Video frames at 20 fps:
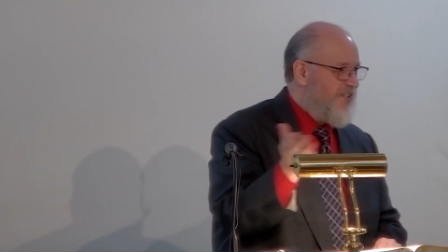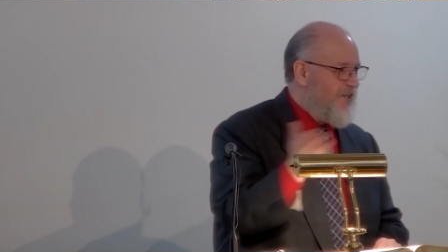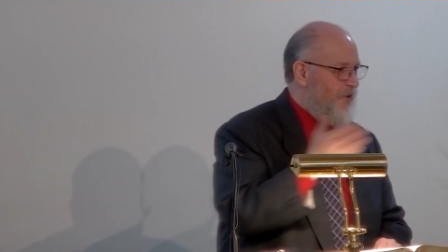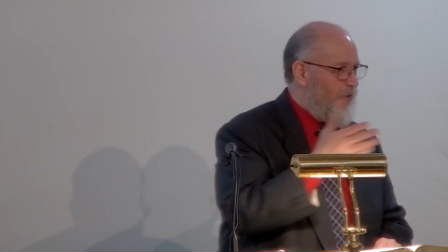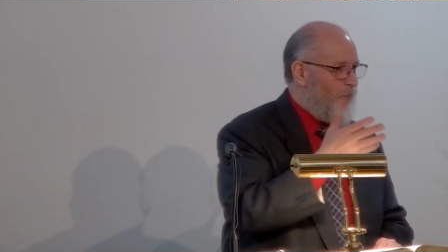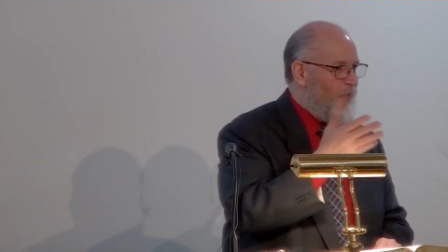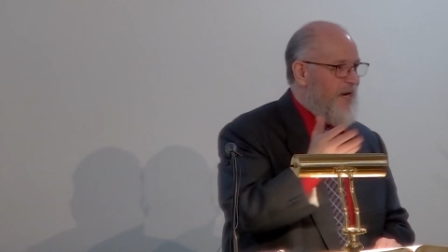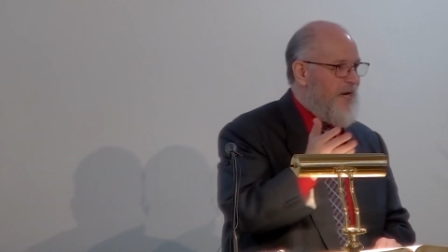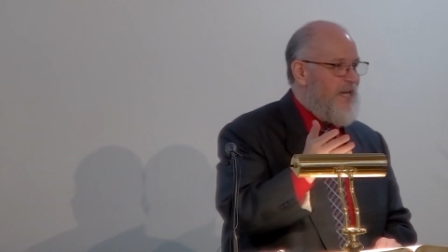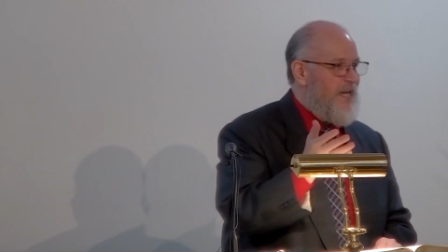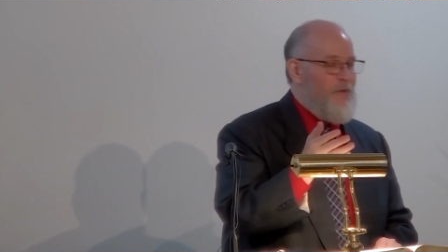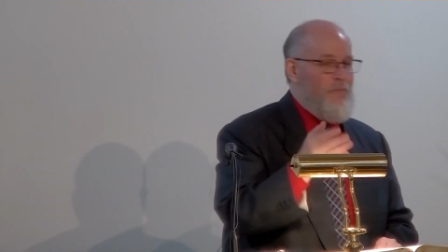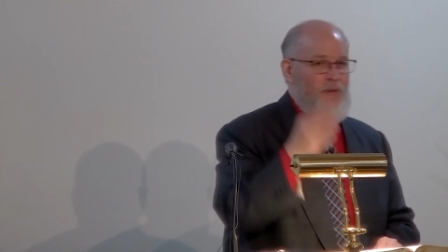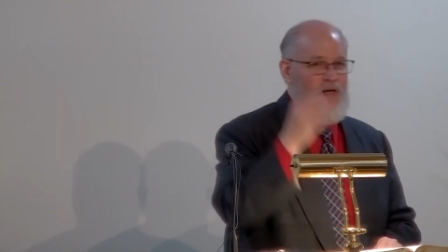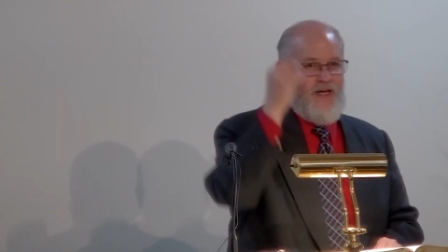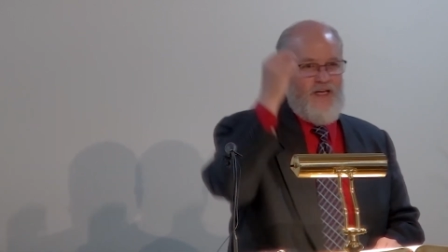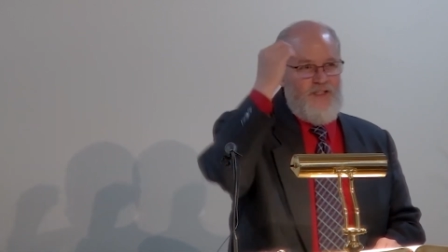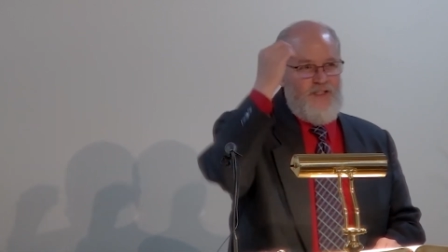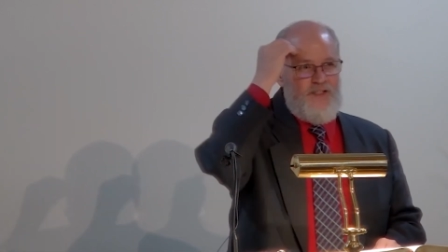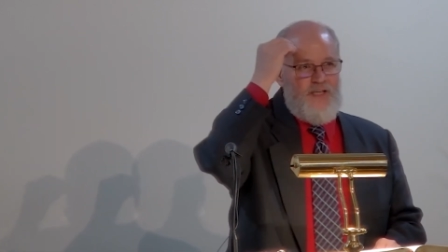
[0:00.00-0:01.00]
still read it
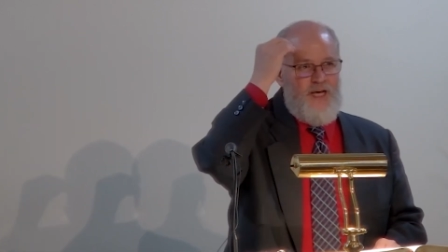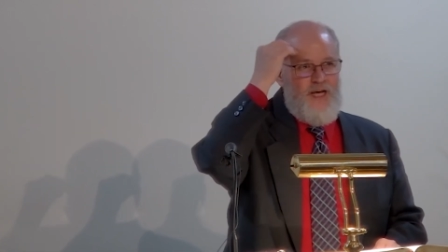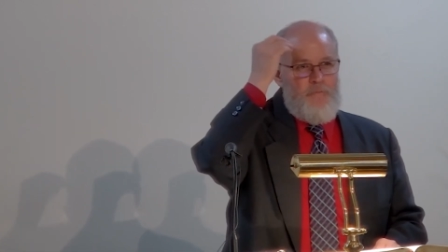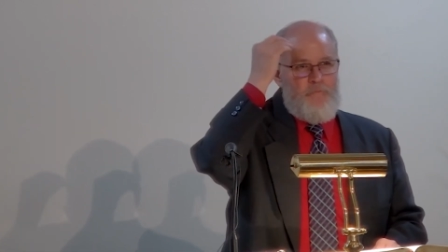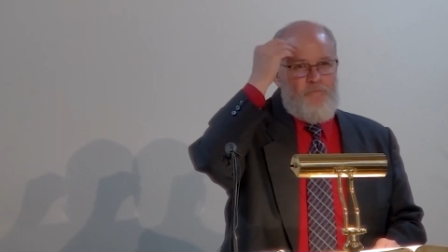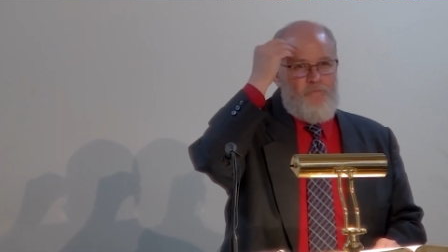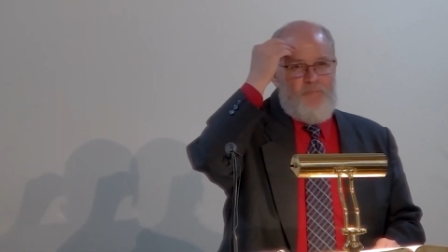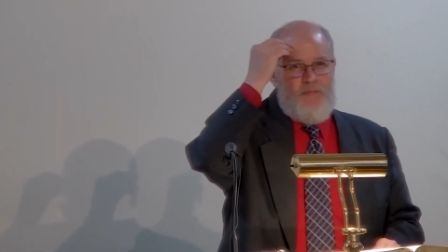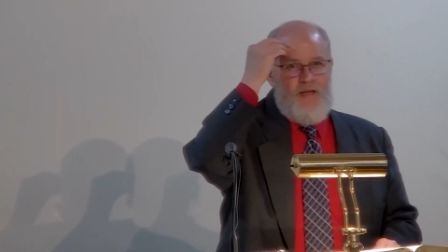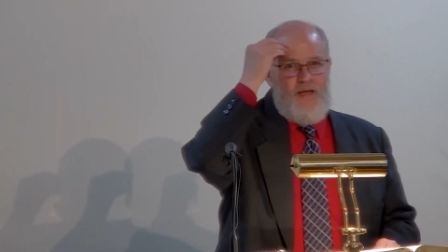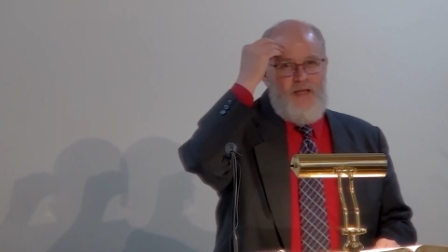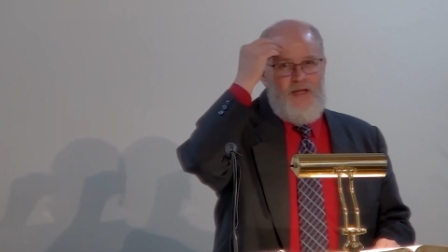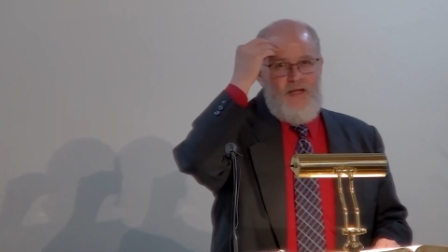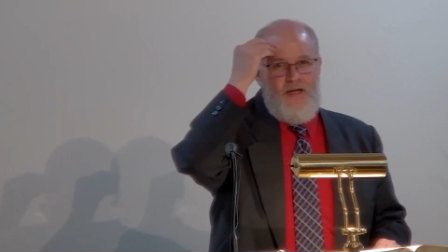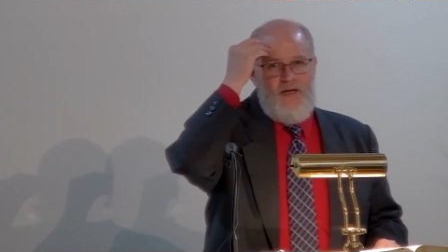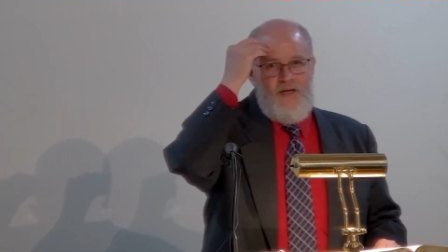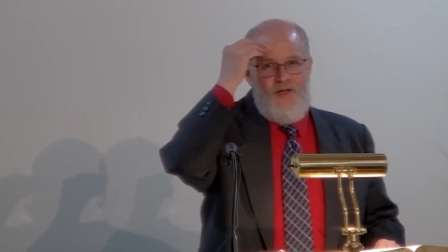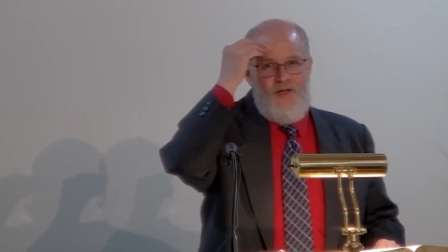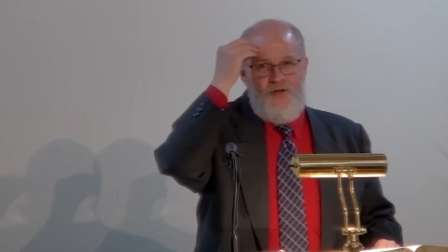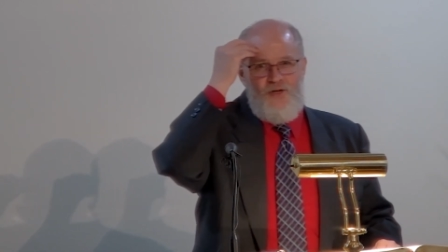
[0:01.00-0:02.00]
because
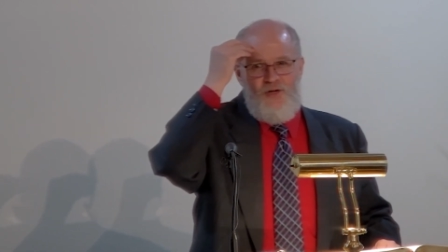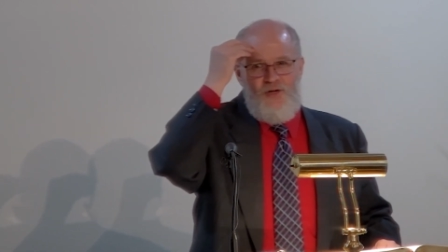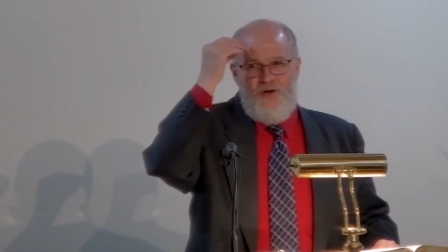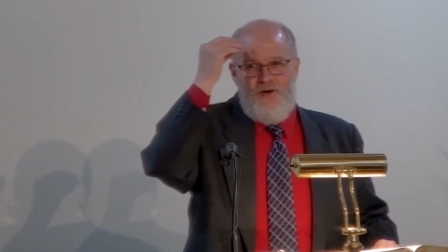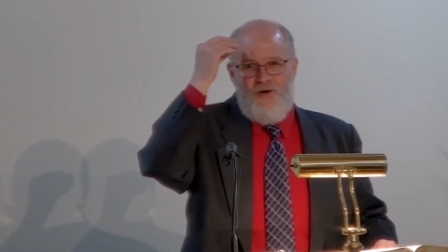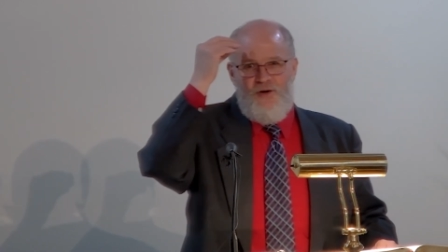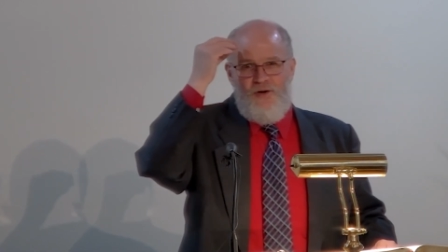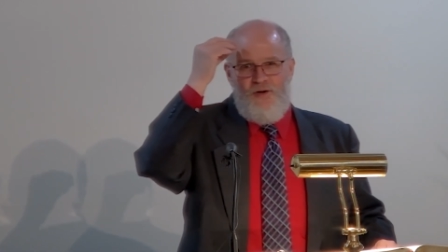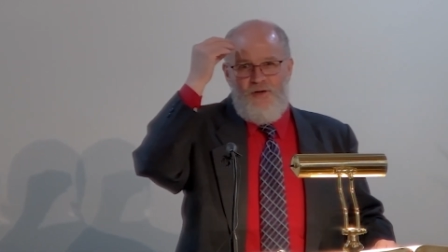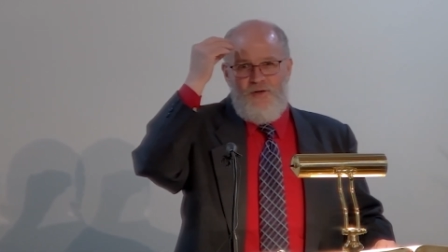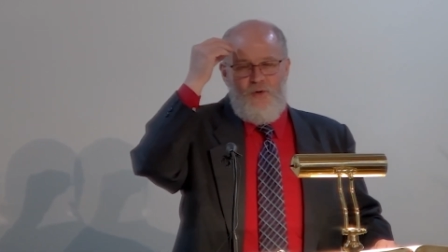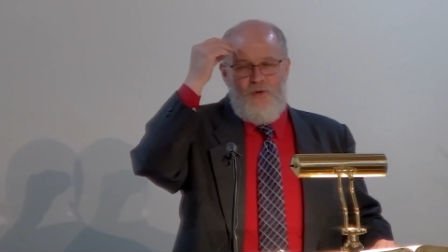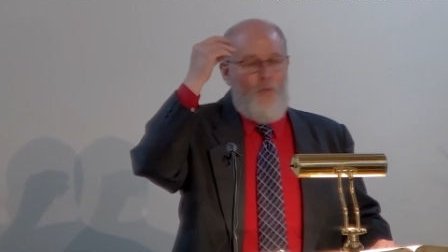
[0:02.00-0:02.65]
your,